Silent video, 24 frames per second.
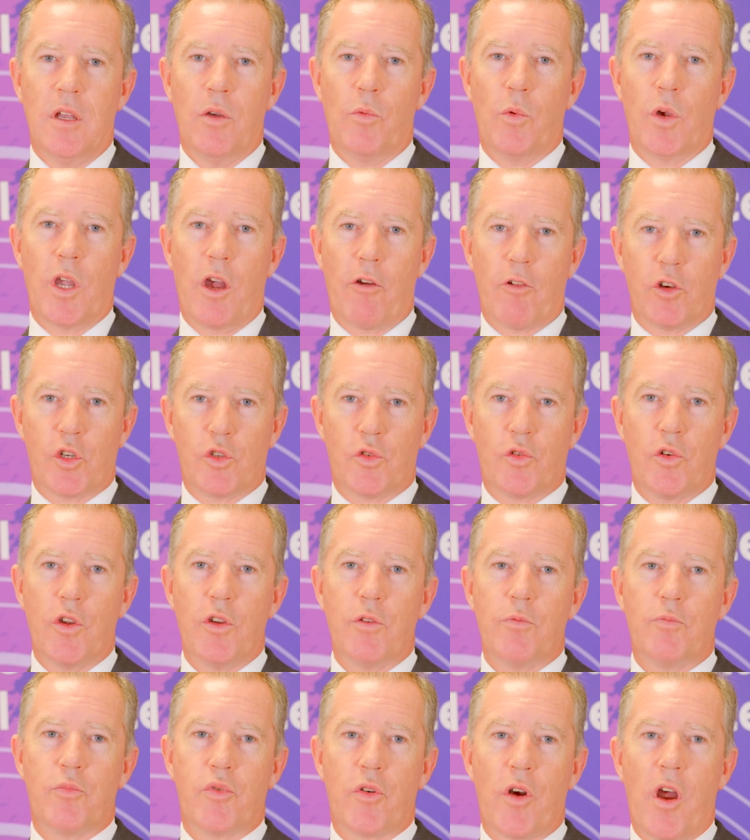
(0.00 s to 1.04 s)
We are a
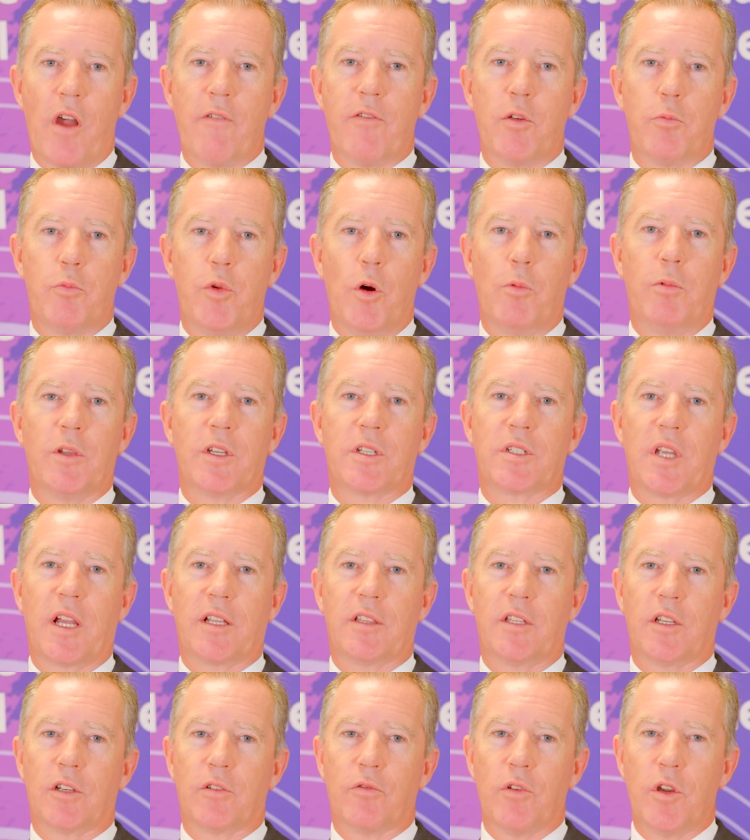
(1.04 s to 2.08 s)
true private public
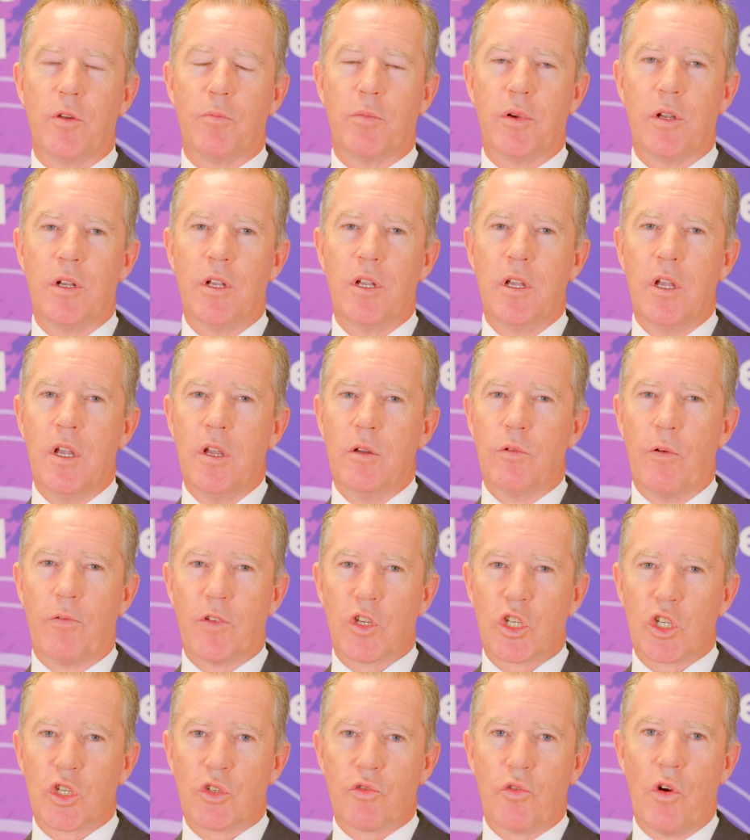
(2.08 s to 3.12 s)
sector group with a
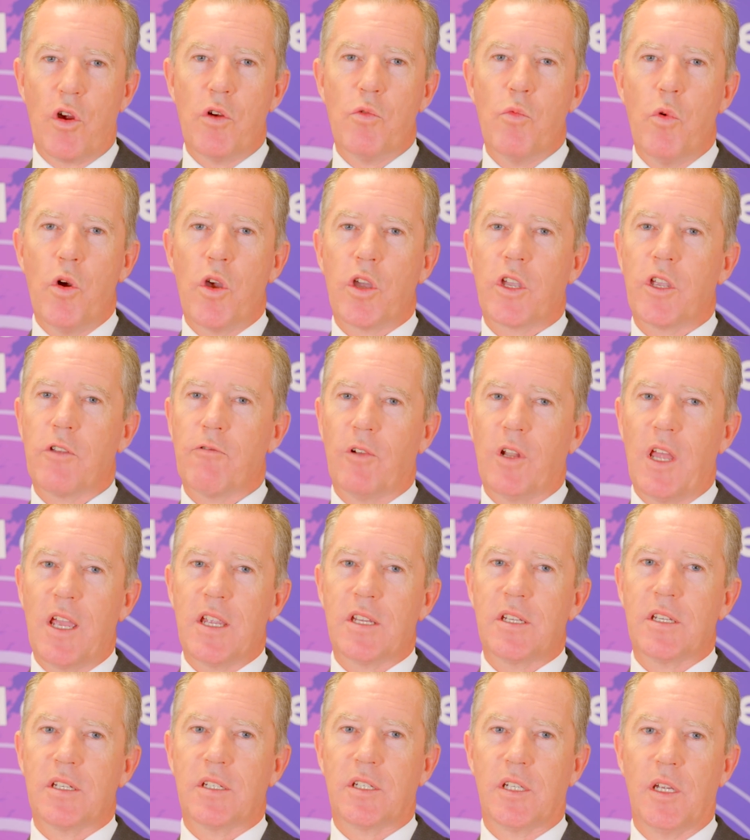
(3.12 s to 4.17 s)
strong working
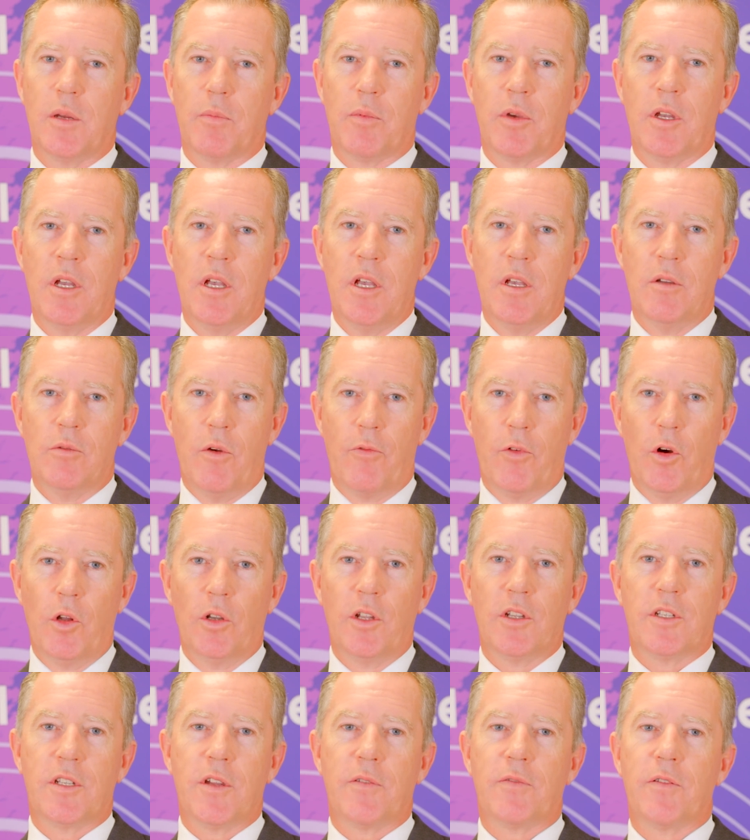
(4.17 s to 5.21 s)
relationship with all
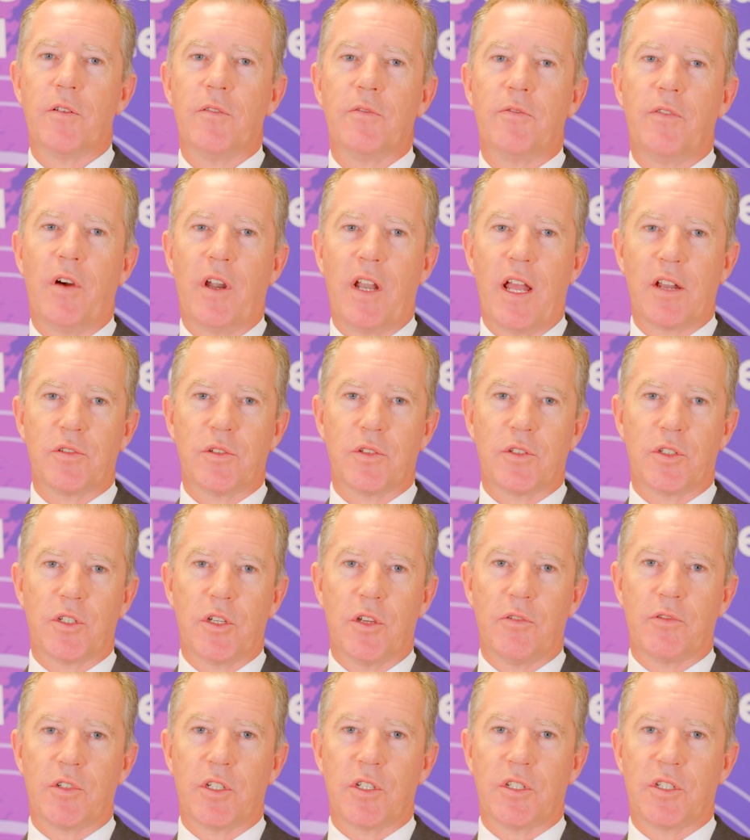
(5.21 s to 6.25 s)
the different financial
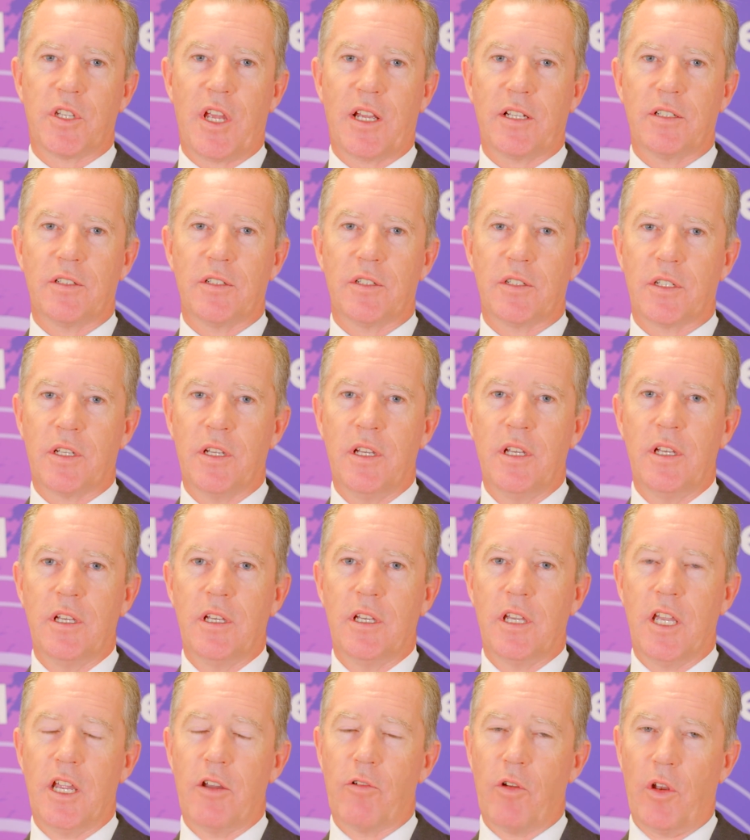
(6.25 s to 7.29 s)
services sectors
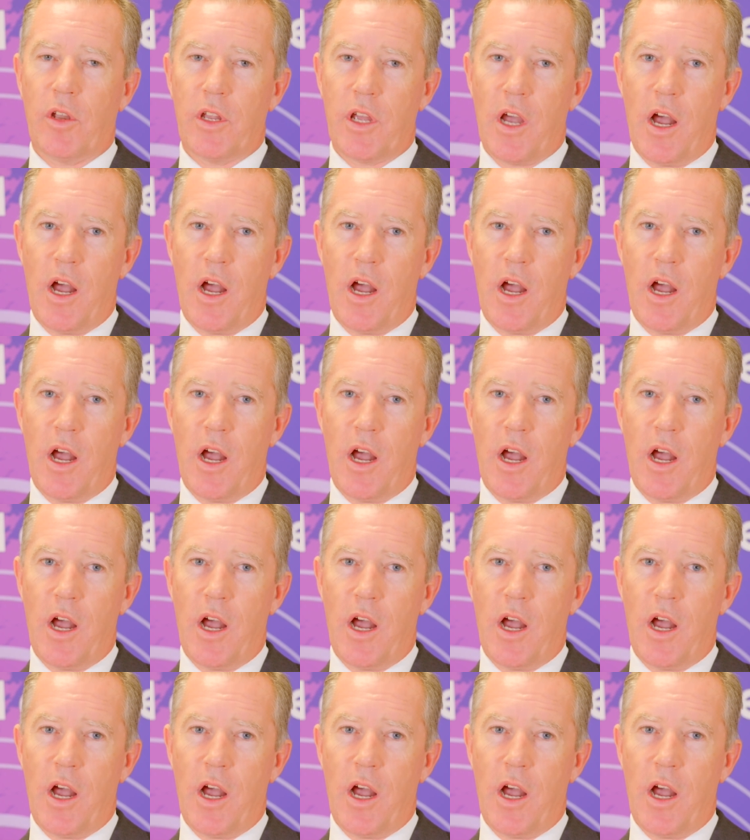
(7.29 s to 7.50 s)
here on the